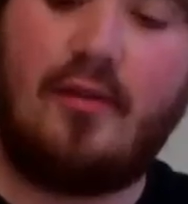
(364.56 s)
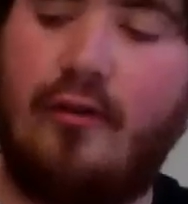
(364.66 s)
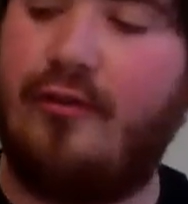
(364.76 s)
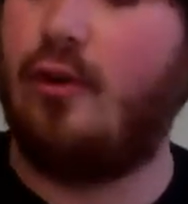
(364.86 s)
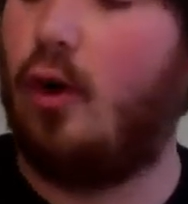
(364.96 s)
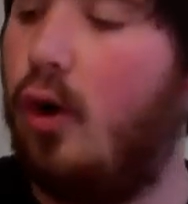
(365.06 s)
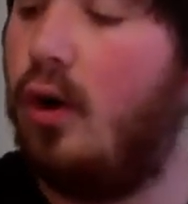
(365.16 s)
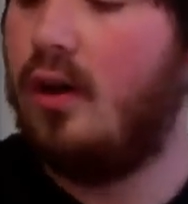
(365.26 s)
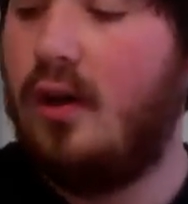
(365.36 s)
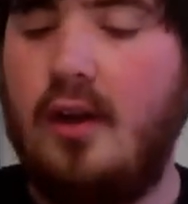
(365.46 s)
you've got
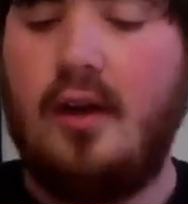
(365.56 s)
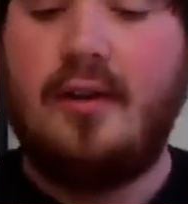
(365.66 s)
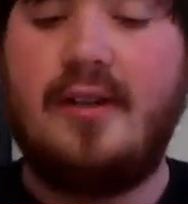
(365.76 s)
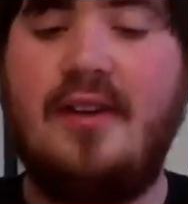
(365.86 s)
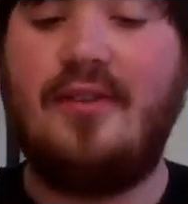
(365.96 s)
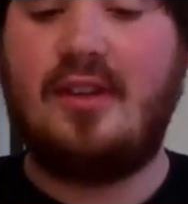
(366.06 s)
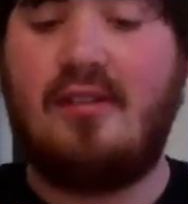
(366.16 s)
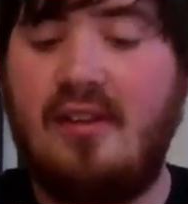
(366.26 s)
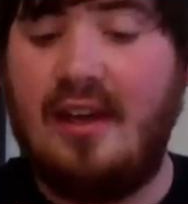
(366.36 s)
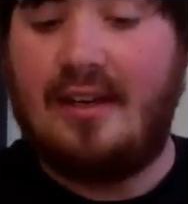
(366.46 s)
4 nativity
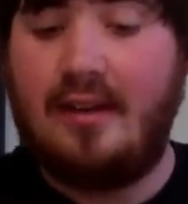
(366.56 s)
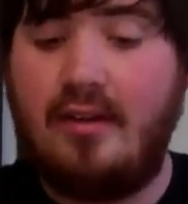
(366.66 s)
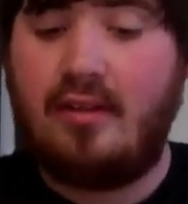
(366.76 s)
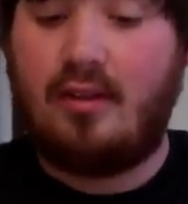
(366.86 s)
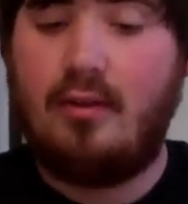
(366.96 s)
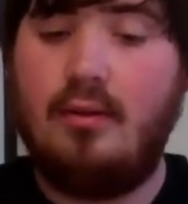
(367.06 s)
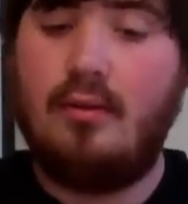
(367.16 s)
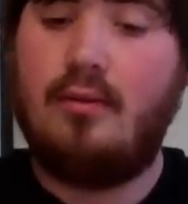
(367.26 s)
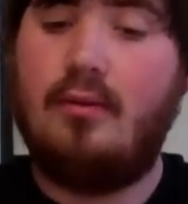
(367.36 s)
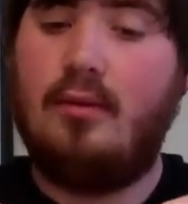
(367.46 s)
scenes.
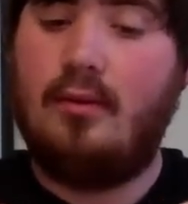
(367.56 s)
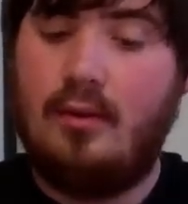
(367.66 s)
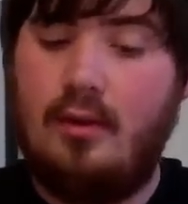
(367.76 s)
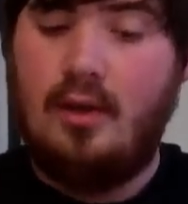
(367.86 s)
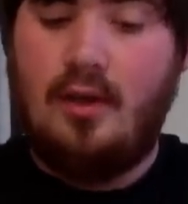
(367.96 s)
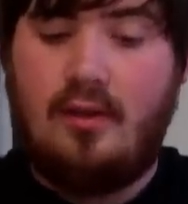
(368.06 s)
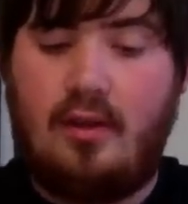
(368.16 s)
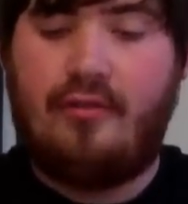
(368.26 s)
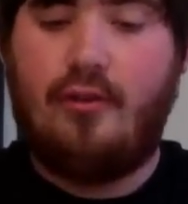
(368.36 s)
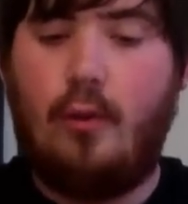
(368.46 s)

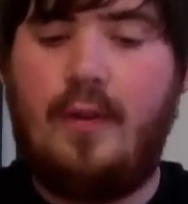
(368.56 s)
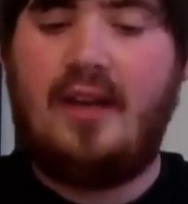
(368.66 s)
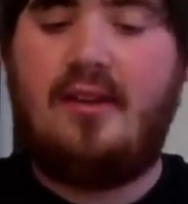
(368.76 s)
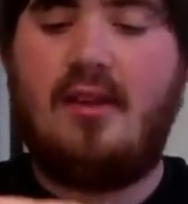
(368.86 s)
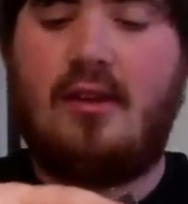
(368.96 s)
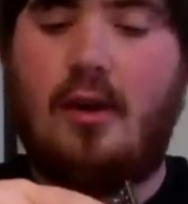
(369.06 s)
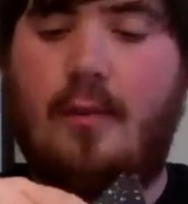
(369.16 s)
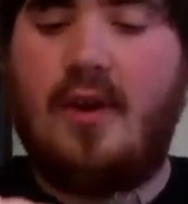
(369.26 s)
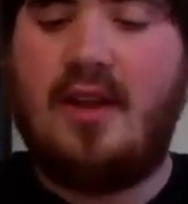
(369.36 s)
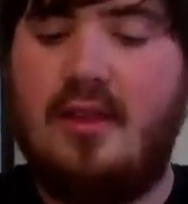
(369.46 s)
So 4 places that
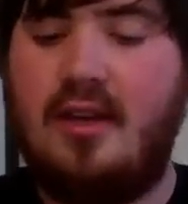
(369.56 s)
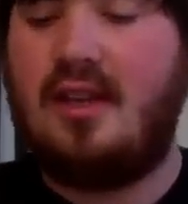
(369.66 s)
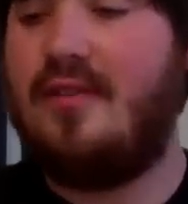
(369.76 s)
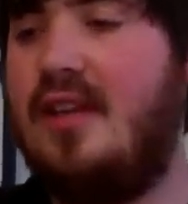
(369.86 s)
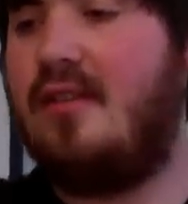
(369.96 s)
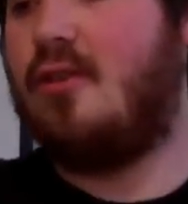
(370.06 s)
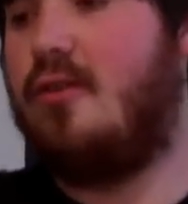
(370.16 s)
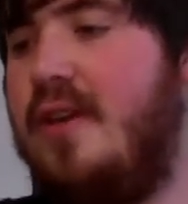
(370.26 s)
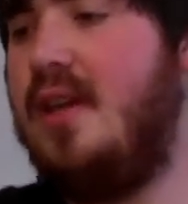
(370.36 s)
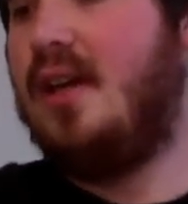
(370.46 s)
are in the nativity story.